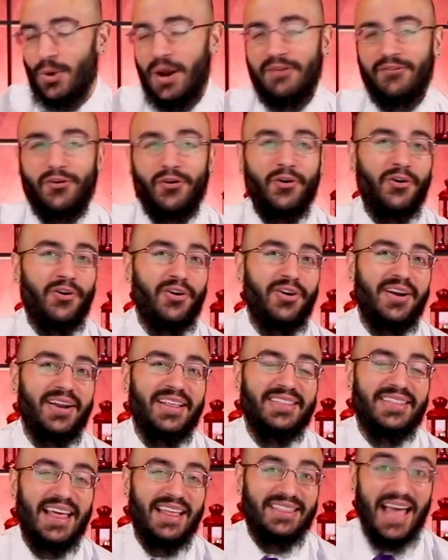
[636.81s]
where I've
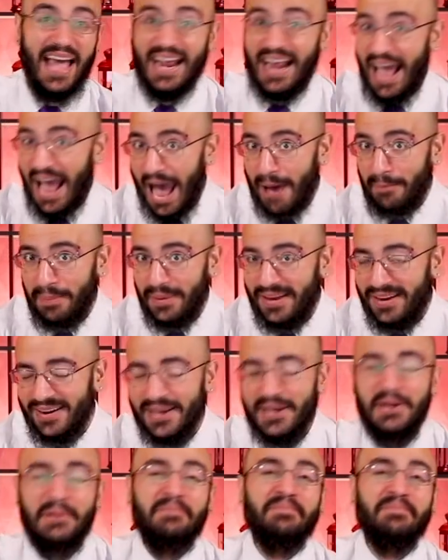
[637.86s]
heard that that happened.